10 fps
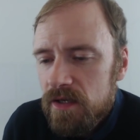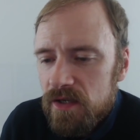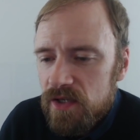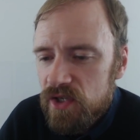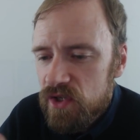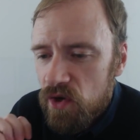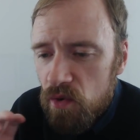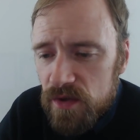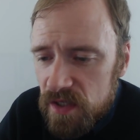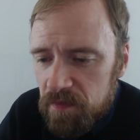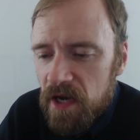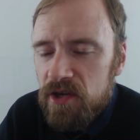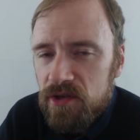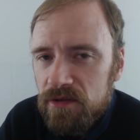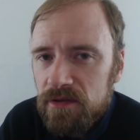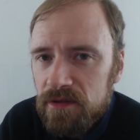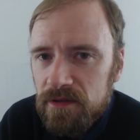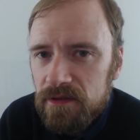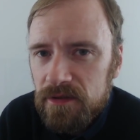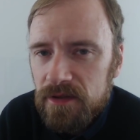so special
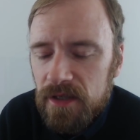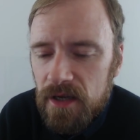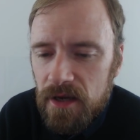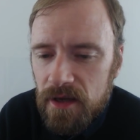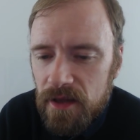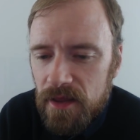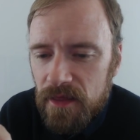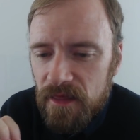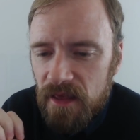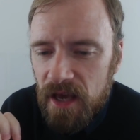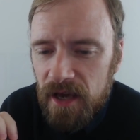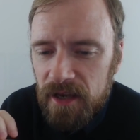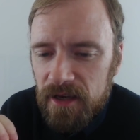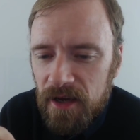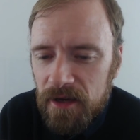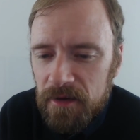that